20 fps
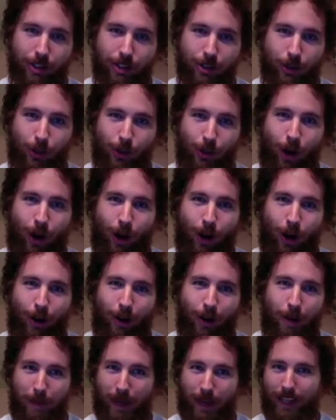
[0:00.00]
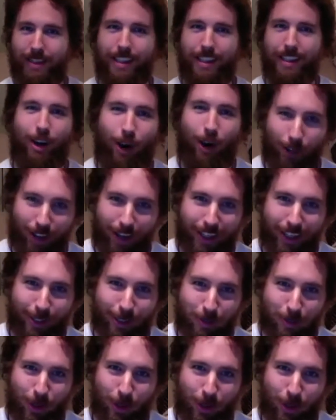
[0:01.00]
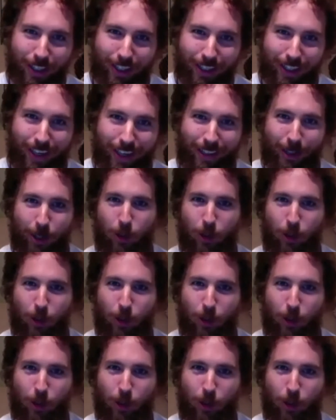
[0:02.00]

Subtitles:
to our amazing online community